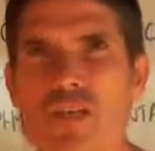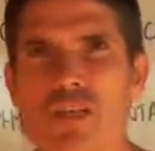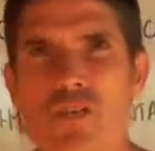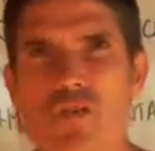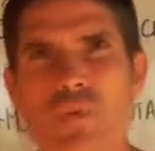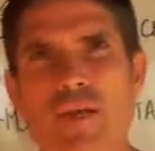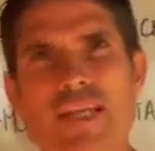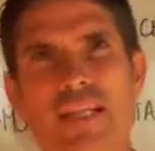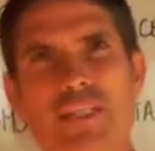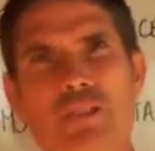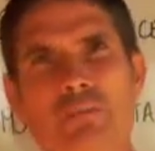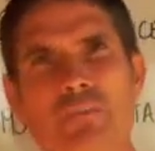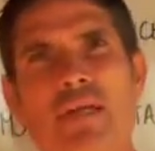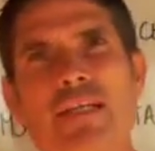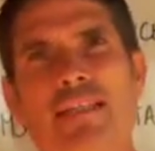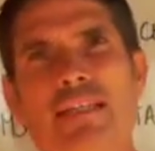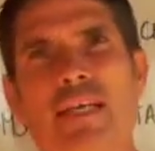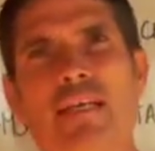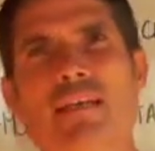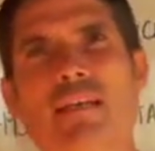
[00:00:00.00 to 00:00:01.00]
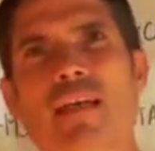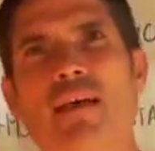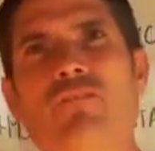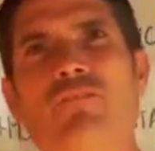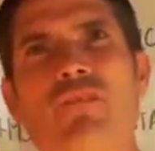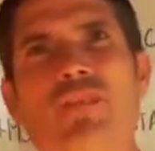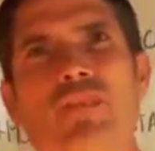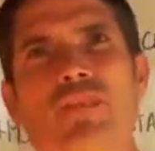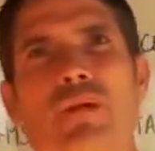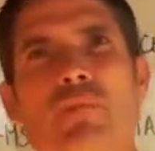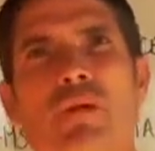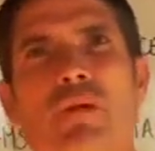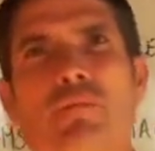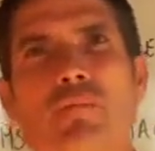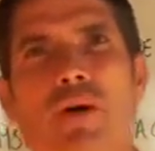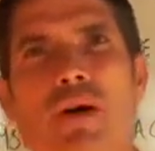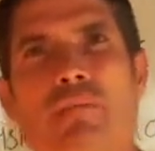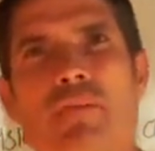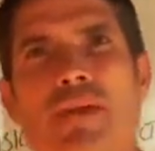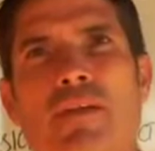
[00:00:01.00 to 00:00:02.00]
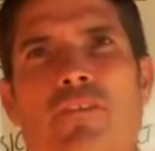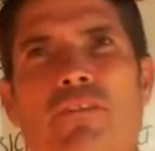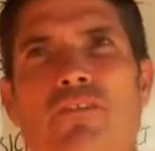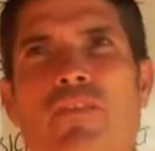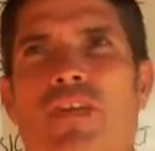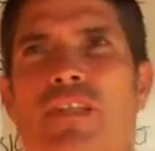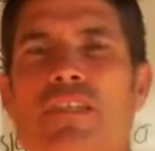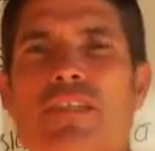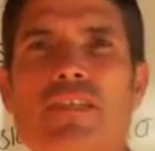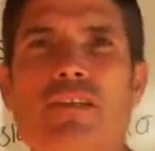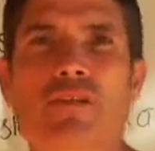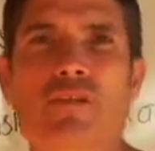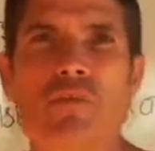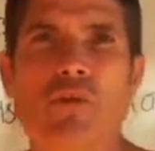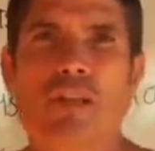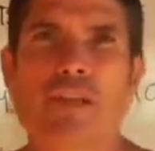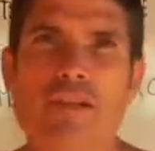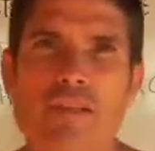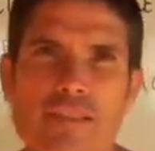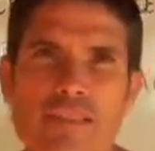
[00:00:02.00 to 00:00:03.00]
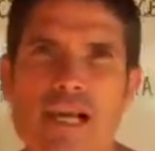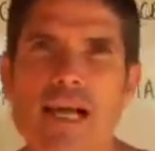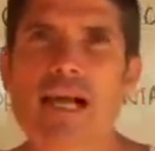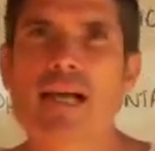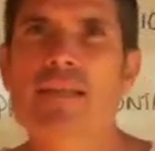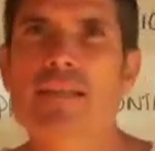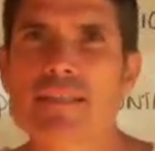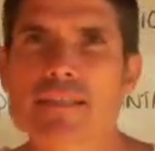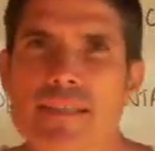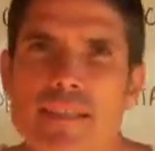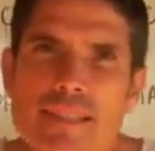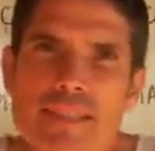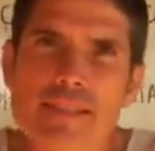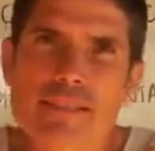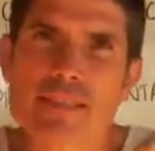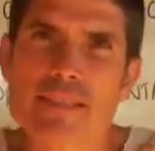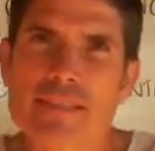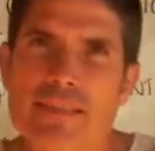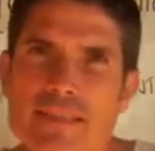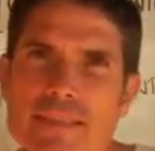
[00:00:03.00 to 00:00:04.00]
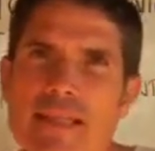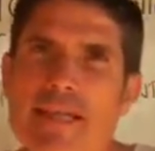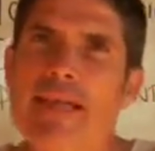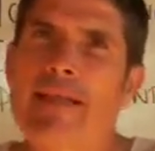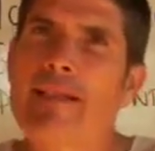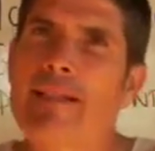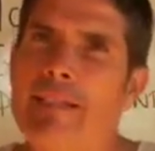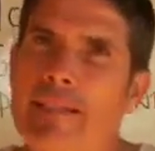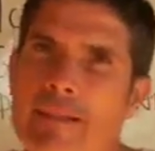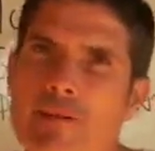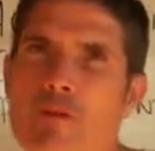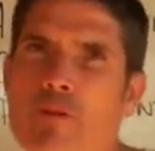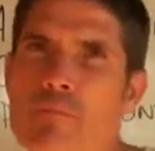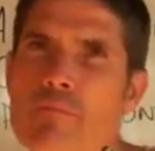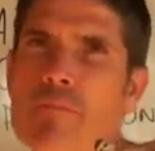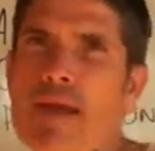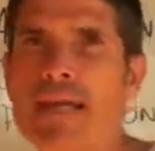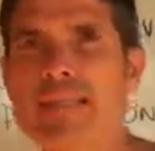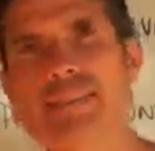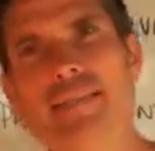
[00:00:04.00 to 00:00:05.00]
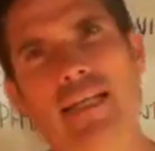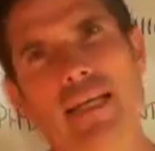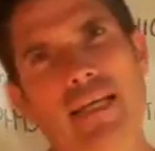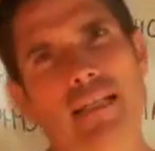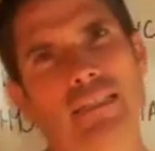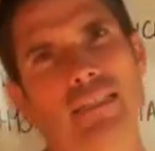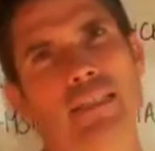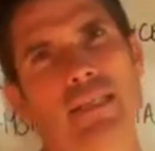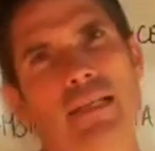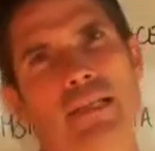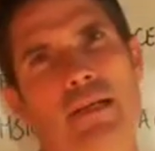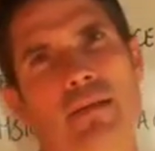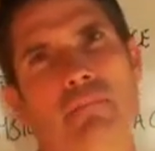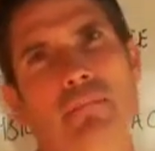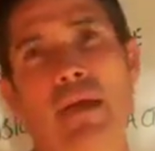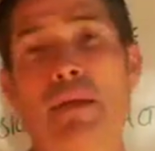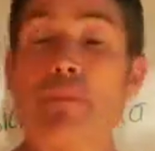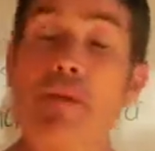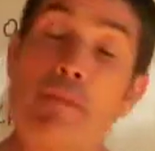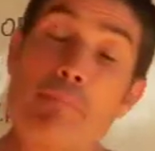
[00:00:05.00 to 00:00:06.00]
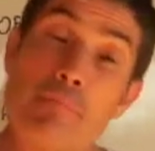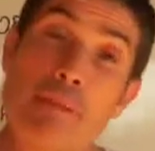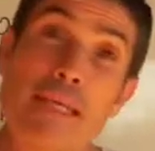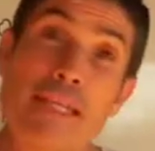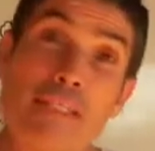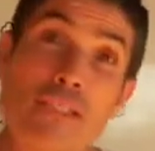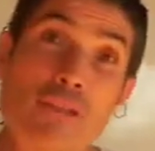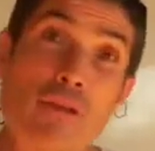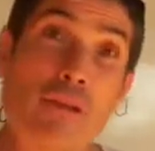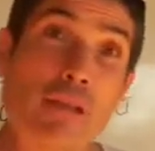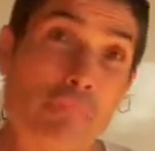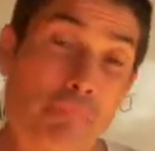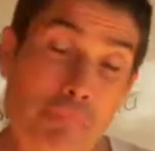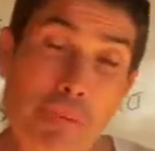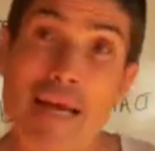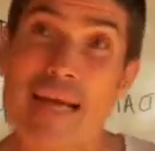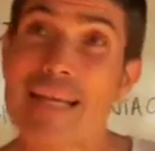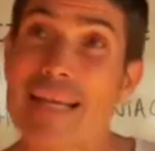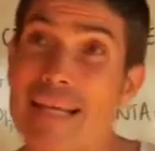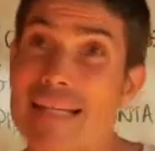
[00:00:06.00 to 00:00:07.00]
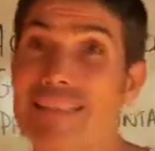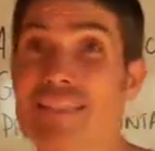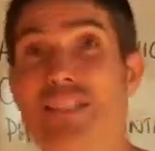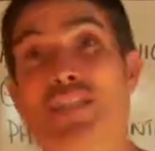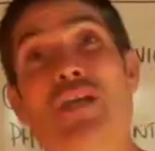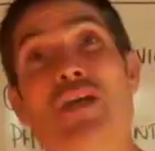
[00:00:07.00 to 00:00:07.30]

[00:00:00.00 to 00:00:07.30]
So we express our love for someone by being physical, whether it's hugs, kisses, little massage, maybe a pinch on the butt as you